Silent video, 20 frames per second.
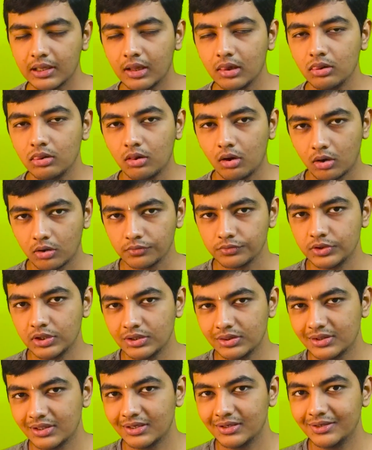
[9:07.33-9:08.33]
A lot of
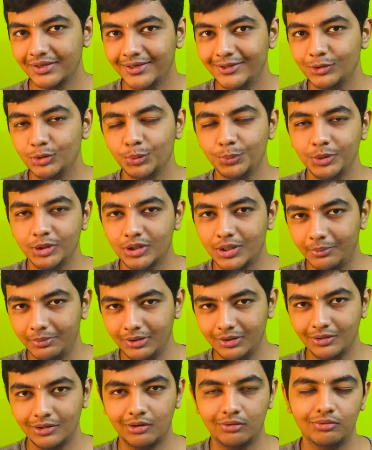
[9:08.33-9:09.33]
things are there to be
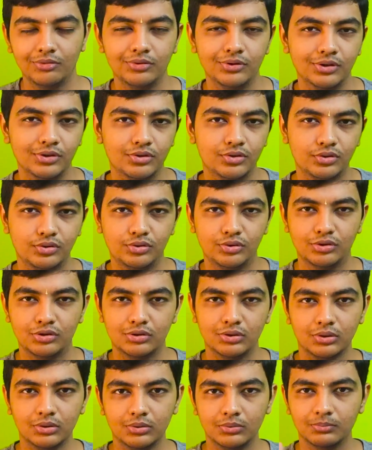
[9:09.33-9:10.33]
coming around it.
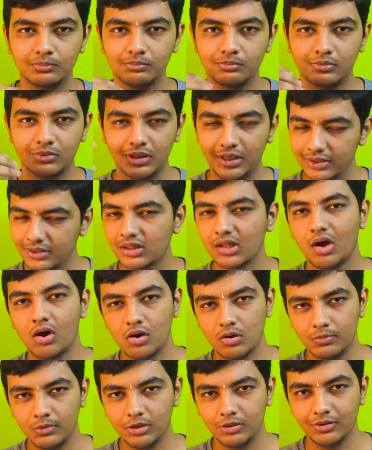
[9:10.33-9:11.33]
So let's see how
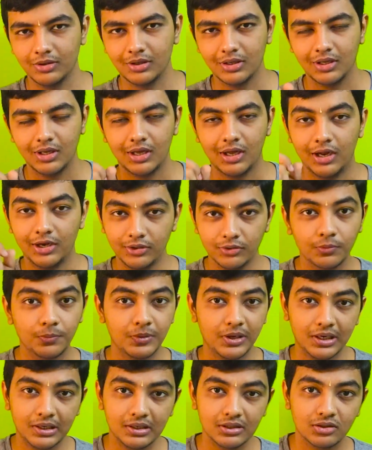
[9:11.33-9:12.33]
it will do. A new
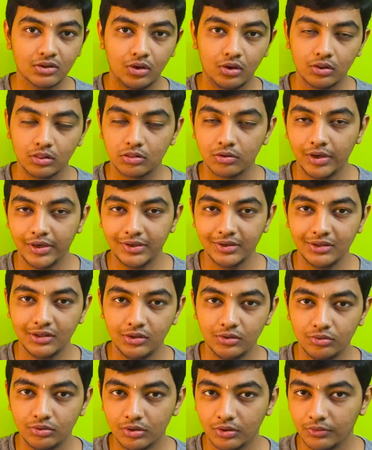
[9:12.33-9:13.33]
brand is also entering
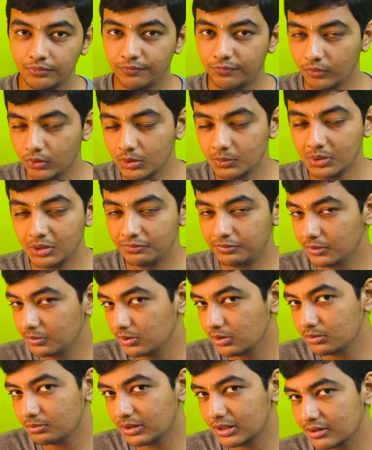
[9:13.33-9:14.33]
into the foldable
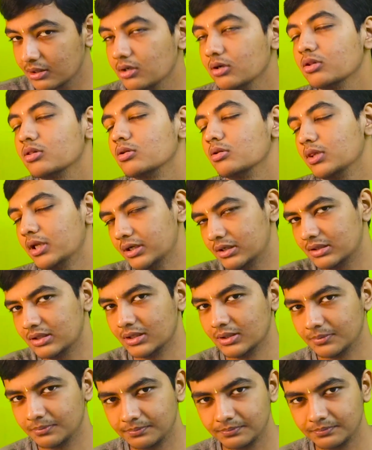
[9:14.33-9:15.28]
flippable market. So let's see.